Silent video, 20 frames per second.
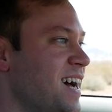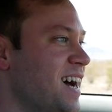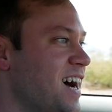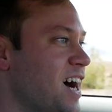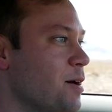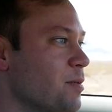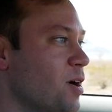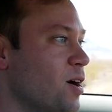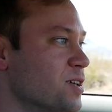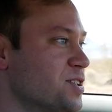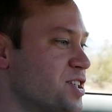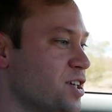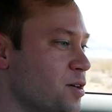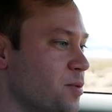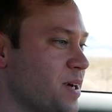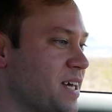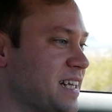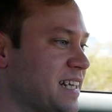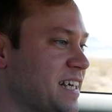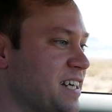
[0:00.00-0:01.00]
Um, also,
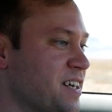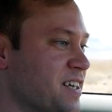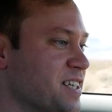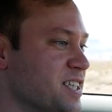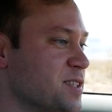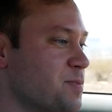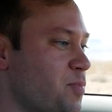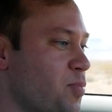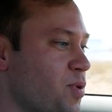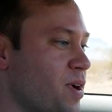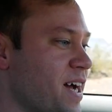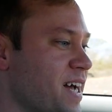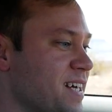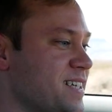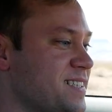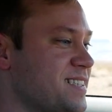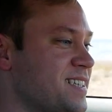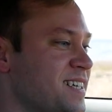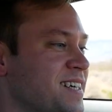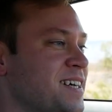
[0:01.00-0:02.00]
we can lean on these
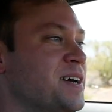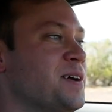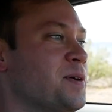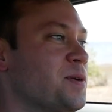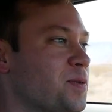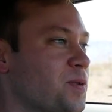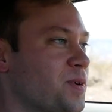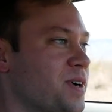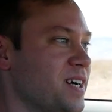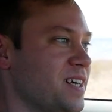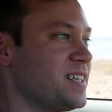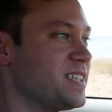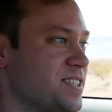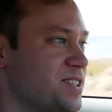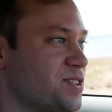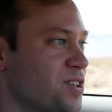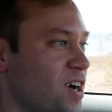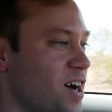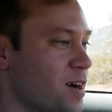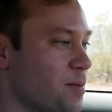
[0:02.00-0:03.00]
brakes, really
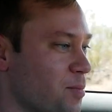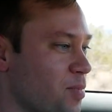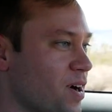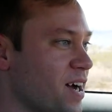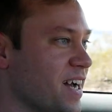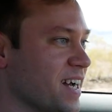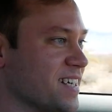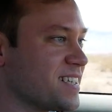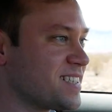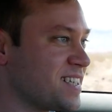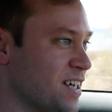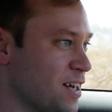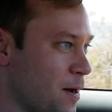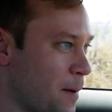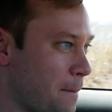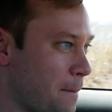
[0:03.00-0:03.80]
strong brakes.